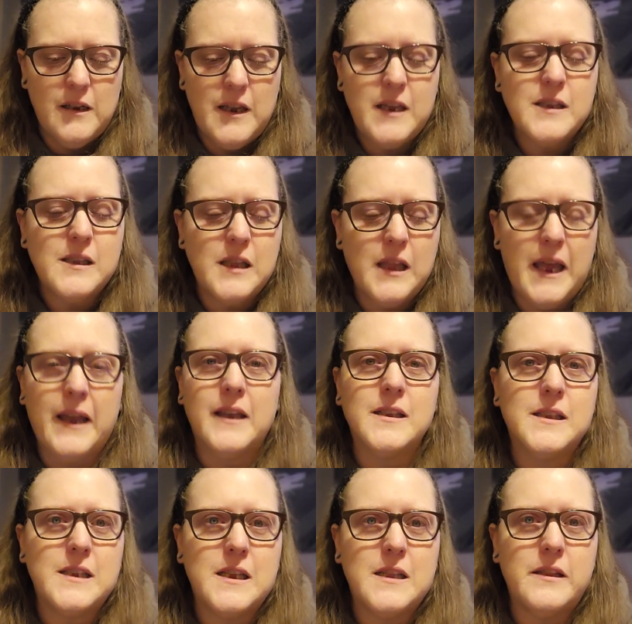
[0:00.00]
His
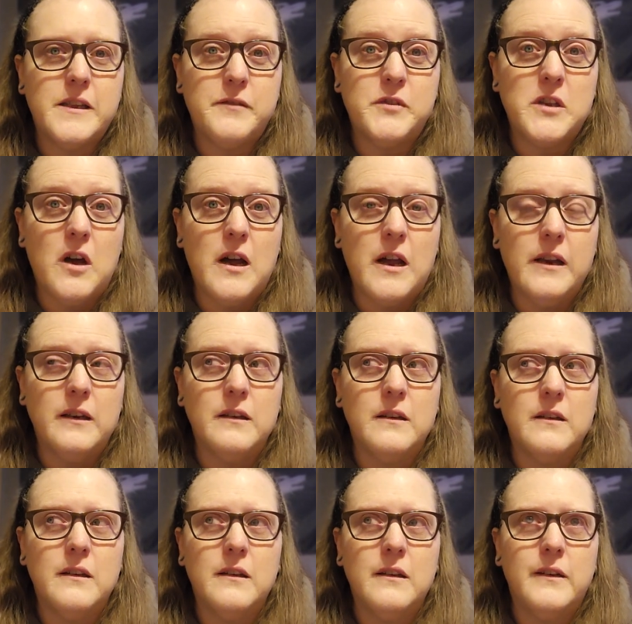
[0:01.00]
legacy lives on
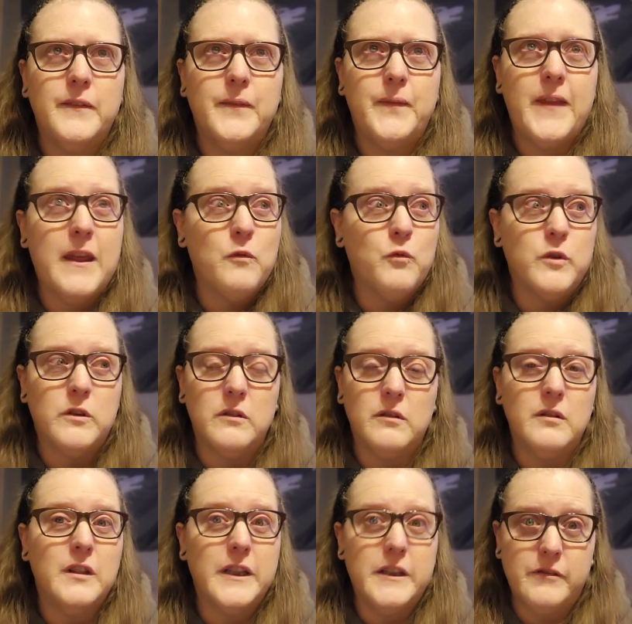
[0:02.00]
and will
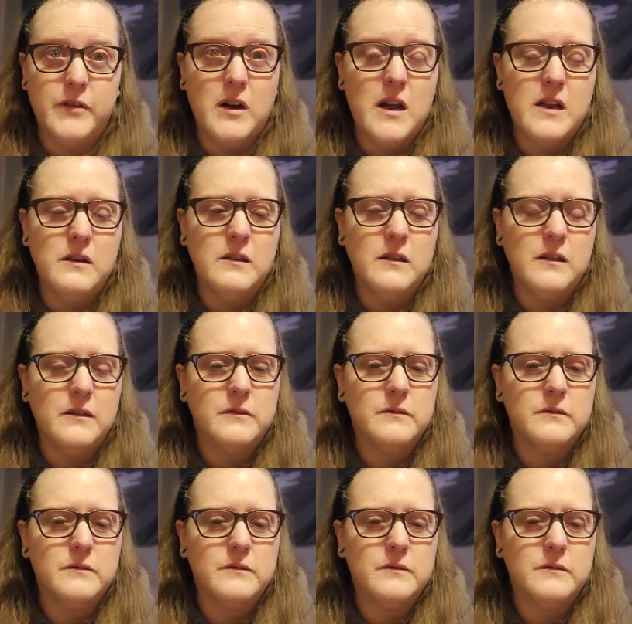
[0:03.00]
live on.